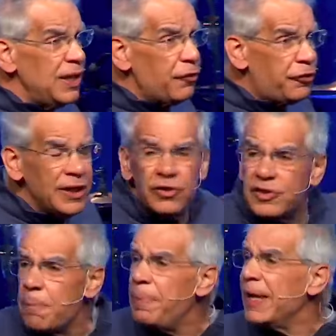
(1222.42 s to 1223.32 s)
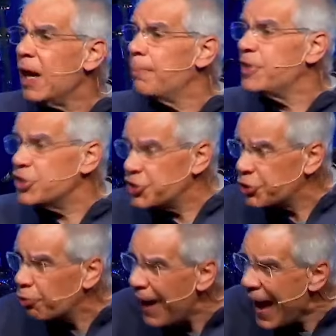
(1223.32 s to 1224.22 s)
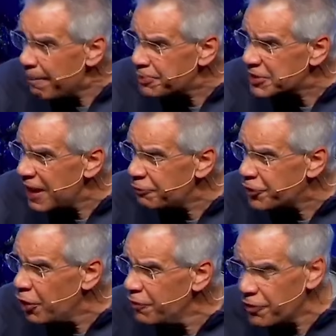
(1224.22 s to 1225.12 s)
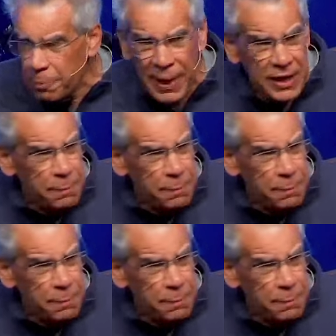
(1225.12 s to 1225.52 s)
the field to pick up the scraps left over by the